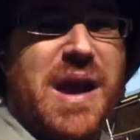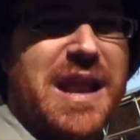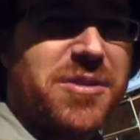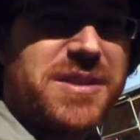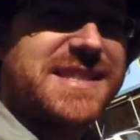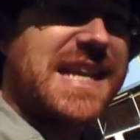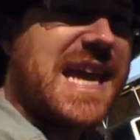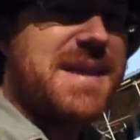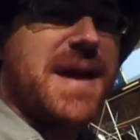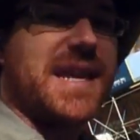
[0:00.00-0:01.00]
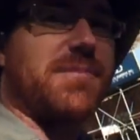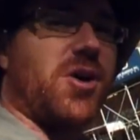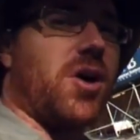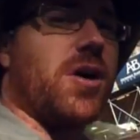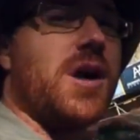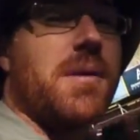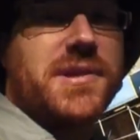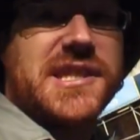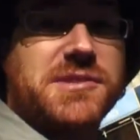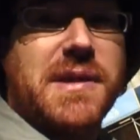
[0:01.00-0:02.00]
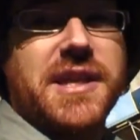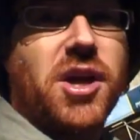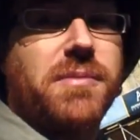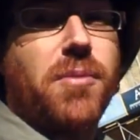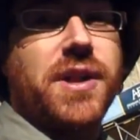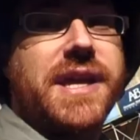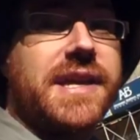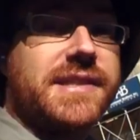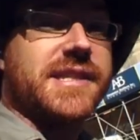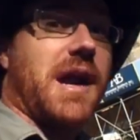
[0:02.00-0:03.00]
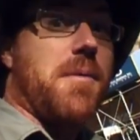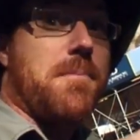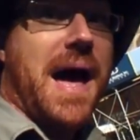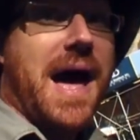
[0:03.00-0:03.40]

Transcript: quite look the same anymore. But this is where they got the money to go and